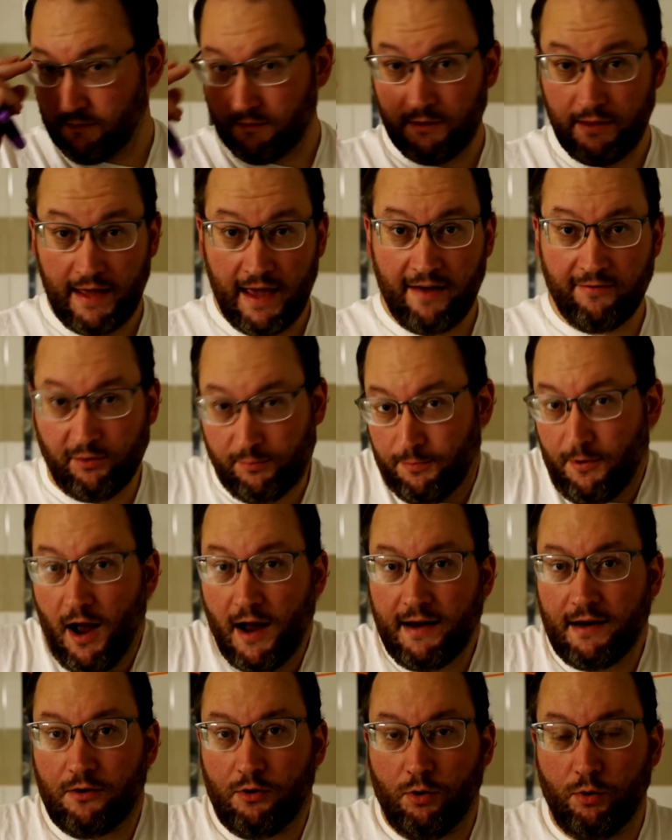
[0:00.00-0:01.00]
they have
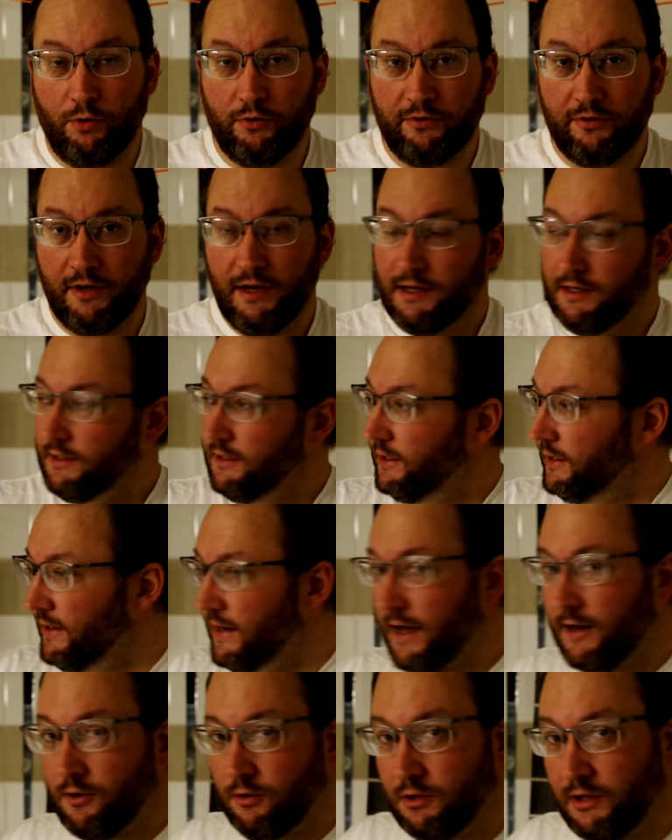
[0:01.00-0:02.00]
sprocket holes.
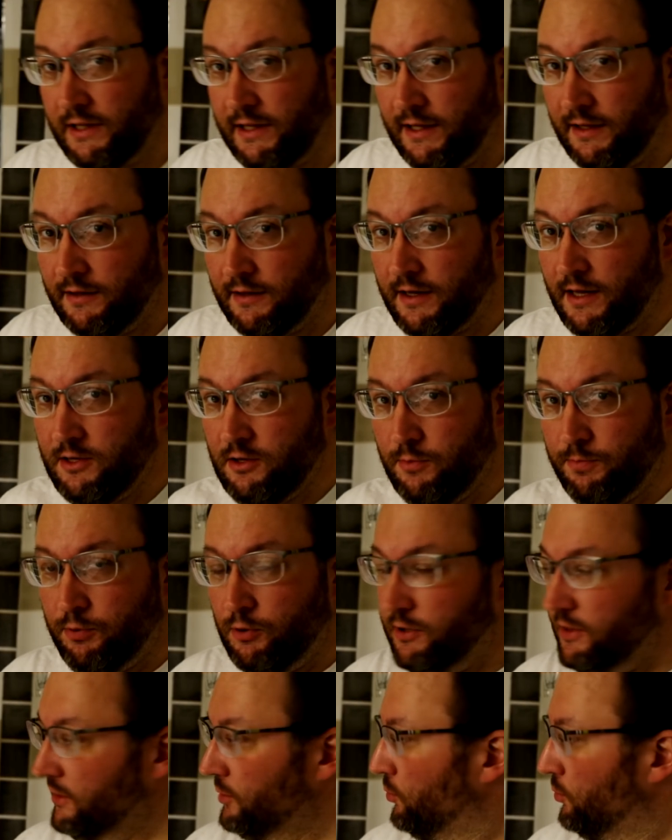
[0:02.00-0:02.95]
Not only can you put the